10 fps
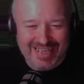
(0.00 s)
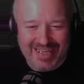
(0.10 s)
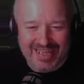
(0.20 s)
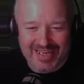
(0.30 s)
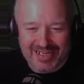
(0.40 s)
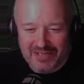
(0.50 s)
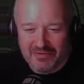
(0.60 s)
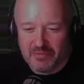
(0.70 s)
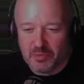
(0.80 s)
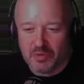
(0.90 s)
Here, a little
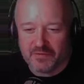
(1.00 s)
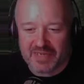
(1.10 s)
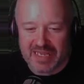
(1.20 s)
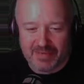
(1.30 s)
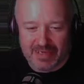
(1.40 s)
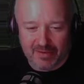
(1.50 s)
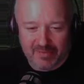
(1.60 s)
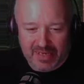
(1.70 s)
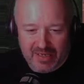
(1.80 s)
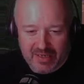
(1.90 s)
reward for keeping up with
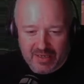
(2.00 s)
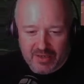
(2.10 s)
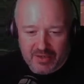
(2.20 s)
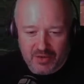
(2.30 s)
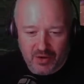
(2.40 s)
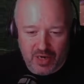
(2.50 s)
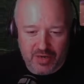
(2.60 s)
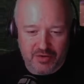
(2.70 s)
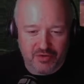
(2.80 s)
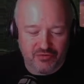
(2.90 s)
me. Your
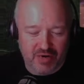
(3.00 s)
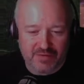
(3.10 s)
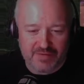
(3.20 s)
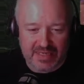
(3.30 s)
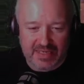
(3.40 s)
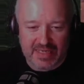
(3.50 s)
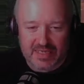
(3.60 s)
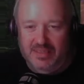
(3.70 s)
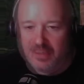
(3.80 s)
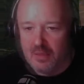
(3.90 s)
own crafting
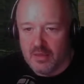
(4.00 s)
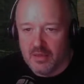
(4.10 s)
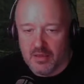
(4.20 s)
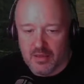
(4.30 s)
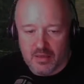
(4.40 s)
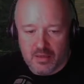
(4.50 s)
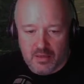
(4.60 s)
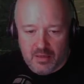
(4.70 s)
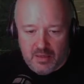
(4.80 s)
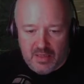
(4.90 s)
kit.
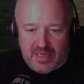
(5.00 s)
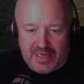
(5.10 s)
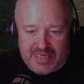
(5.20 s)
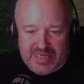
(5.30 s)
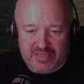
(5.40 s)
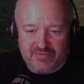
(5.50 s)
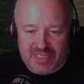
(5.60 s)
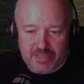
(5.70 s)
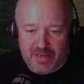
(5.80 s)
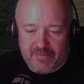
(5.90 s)
And here's a
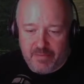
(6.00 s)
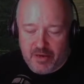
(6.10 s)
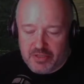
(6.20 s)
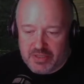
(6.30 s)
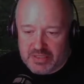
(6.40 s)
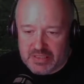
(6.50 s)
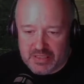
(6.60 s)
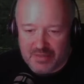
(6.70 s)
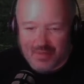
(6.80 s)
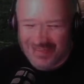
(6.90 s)
recipe for potions
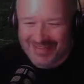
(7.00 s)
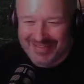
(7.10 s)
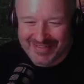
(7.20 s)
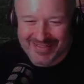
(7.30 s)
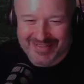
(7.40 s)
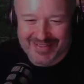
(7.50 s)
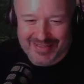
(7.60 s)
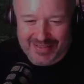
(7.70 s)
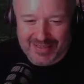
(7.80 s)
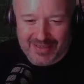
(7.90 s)
too.
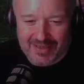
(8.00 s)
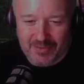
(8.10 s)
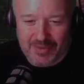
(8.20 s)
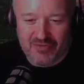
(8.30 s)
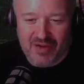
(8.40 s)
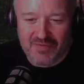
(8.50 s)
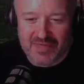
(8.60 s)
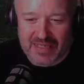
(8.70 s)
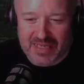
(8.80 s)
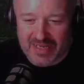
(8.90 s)
With a
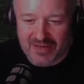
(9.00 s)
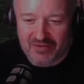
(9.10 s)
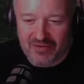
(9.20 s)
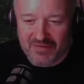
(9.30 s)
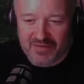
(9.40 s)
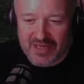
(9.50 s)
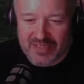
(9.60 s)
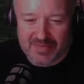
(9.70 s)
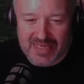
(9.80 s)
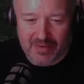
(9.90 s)
crafting kit, you can craft
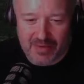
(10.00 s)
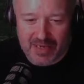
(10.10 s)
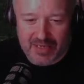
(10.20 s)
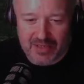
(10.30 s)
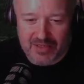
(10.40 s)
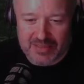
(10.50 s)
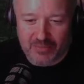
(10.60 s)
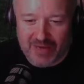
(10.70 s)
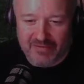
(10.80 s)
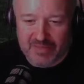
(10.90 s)
items anywhere using
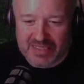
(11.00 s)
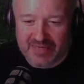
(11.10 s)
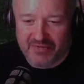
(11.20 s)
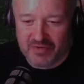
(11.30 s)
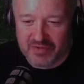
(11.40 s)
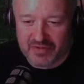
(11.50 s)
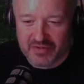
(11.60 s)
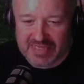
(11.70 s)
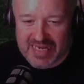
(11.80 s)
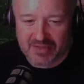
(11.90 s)
whatever materials are in your
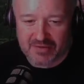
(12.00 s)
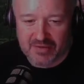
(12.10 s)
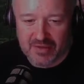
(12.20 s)
satchel.